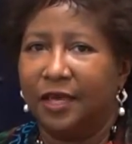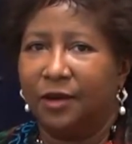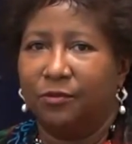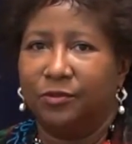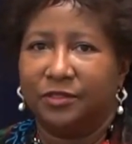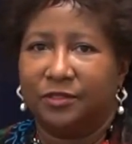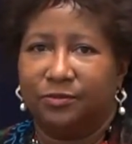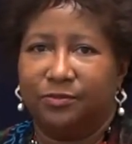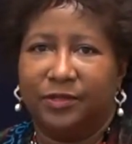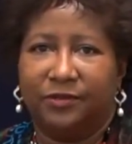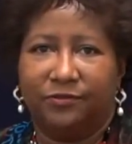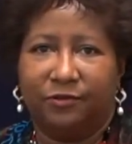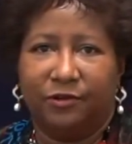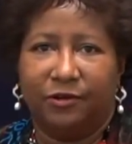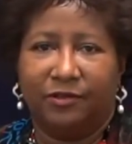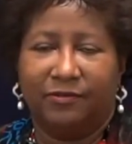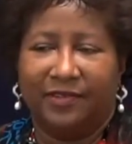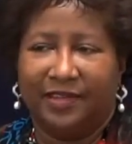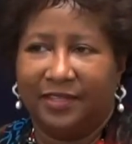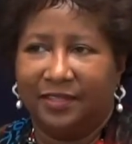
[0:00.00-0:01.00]
That was
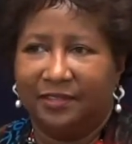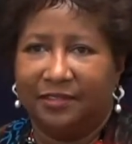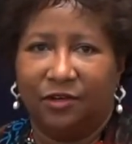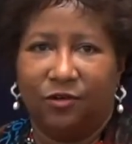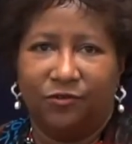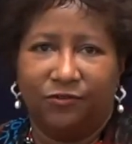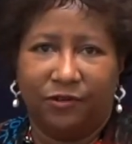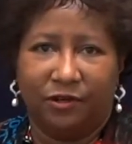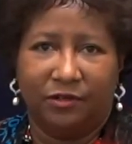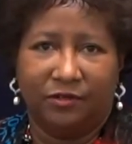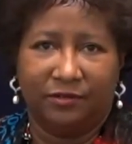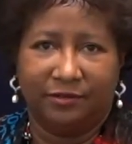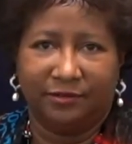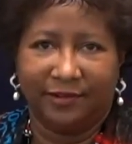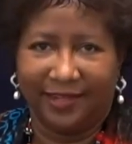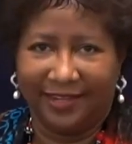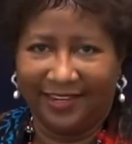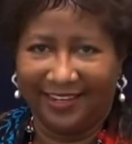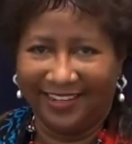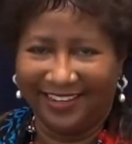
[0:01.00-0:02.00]
before cell phones,
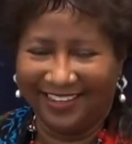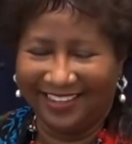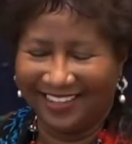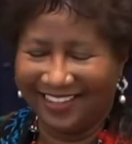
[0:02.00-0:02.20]
right?